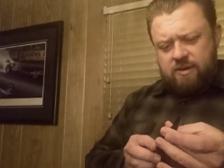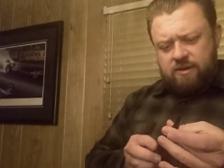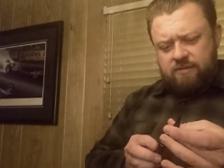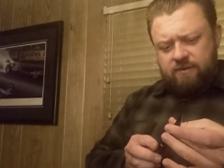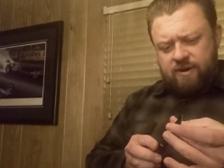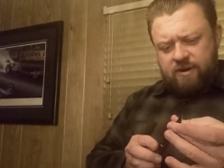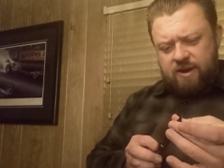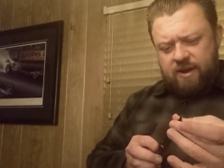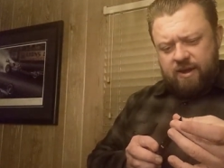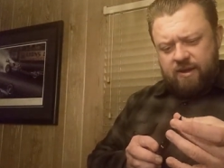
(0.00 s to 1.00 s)
it's
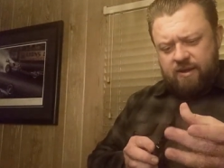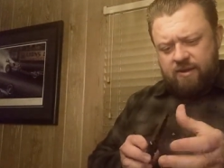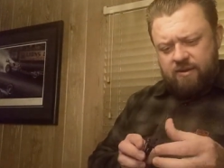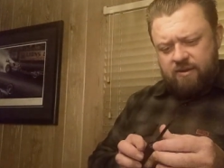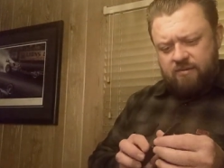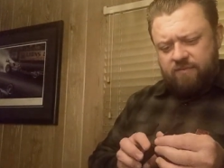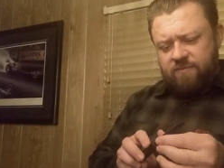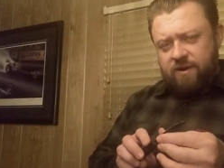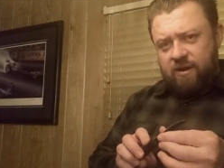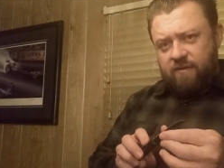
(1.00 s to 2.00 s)
very, it's
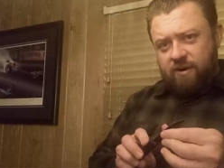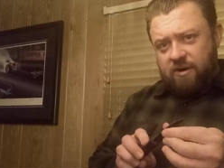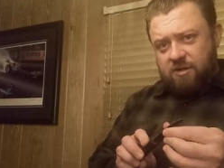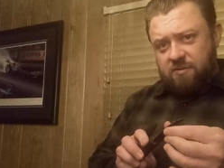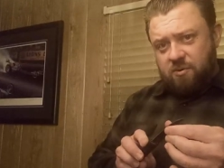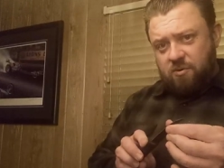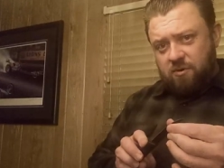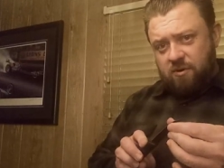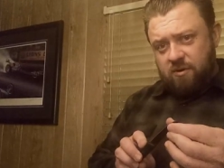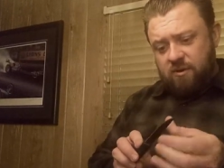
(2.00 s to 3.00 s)
very, very
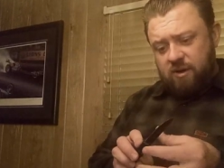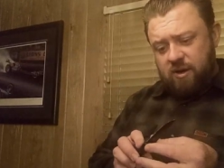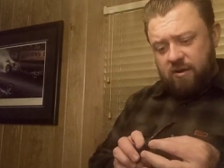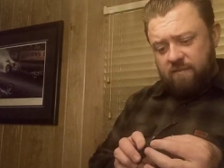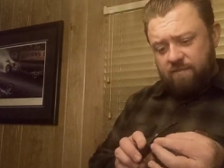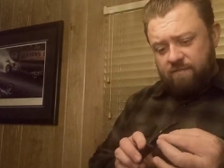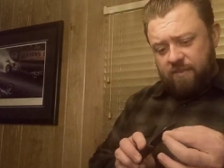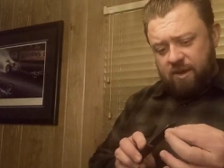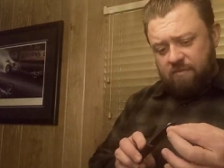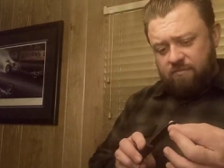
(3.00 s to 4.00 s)
smooth. Um,
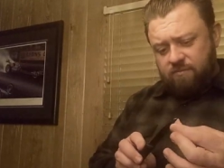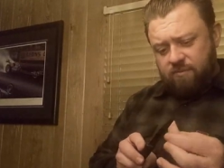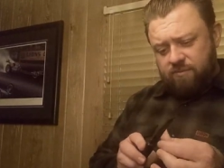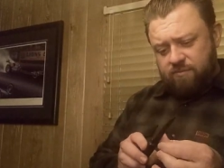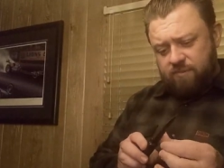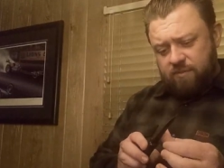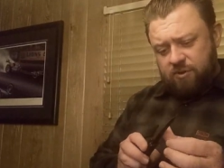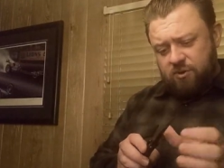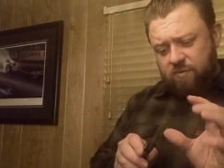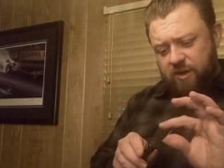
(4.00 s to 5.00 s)
I'm
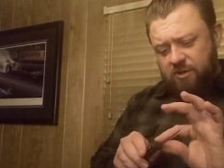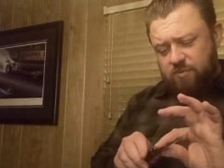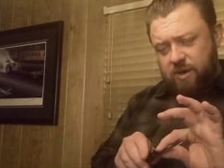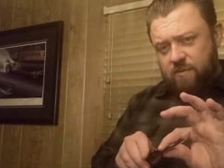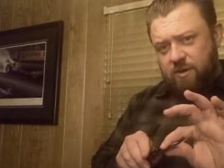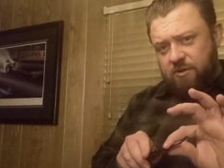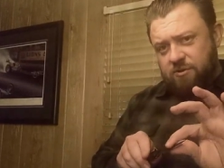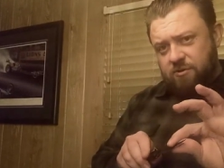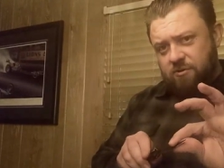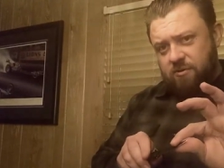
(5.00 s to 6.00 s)
assuming it's probably
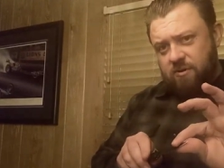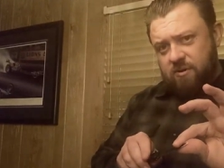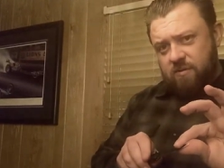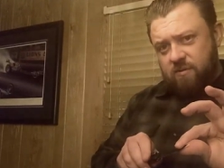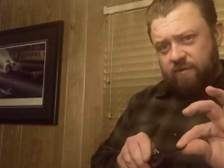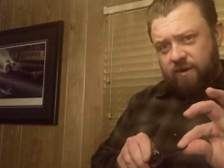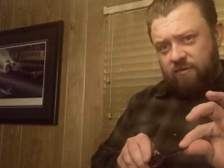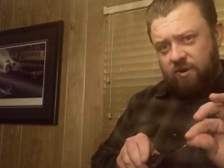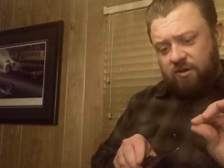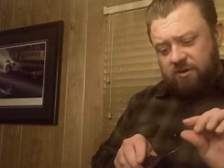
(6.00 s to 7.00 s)
to
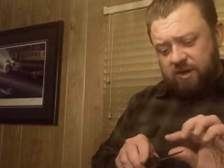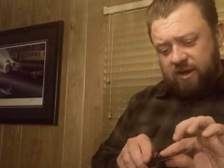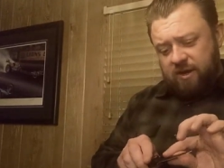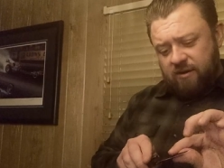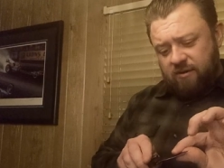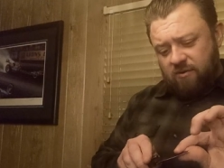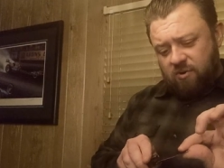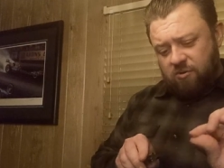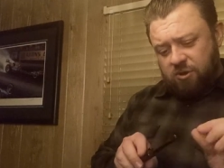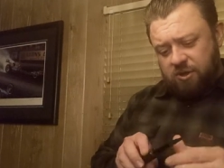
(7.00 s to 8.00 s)
prevent rusting and
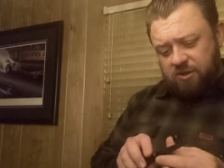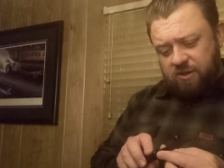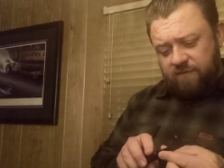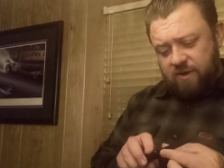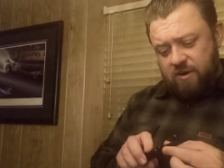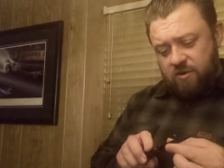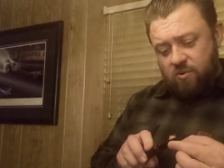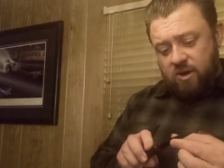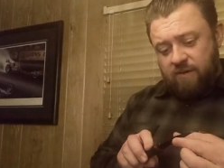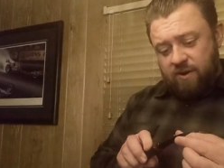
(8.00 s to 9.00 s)
corrosion and stuff.
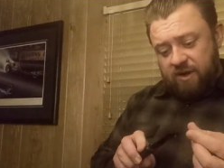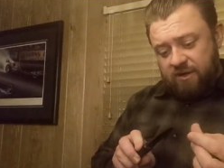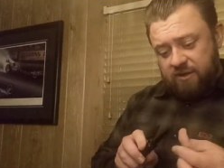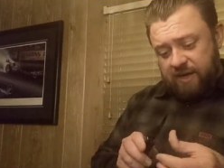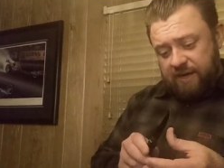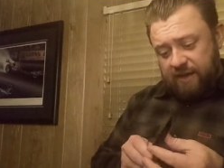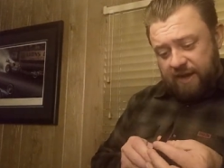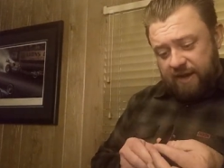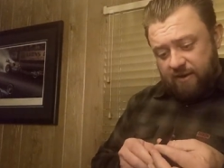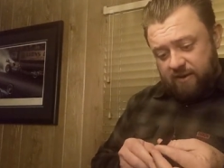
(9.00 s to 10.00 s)
Whatever it is, I
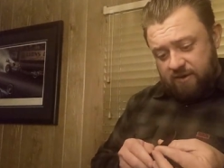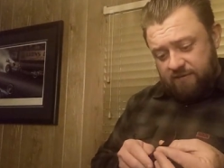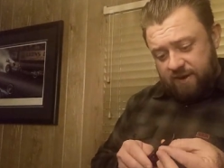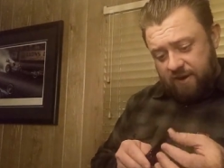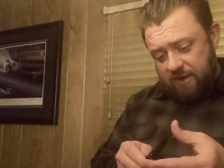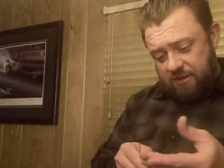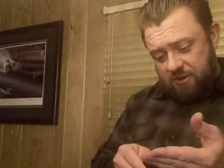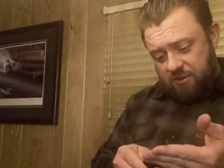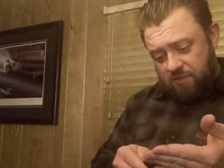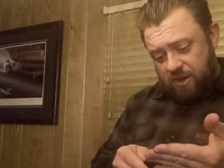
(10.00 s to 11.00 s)
like it. It's very
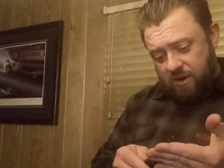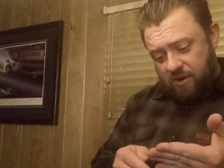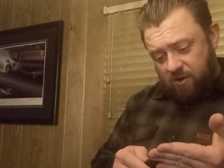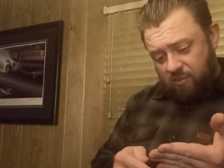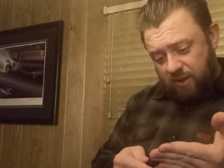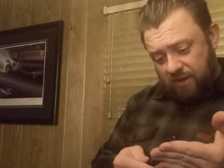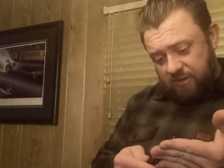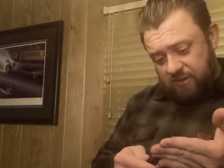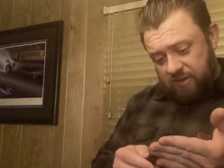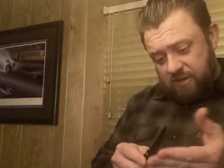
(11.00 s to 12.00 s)
nice. It should be on all
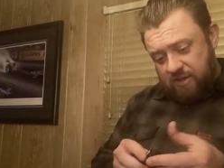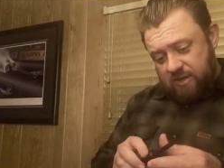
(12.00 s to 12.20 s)
blades.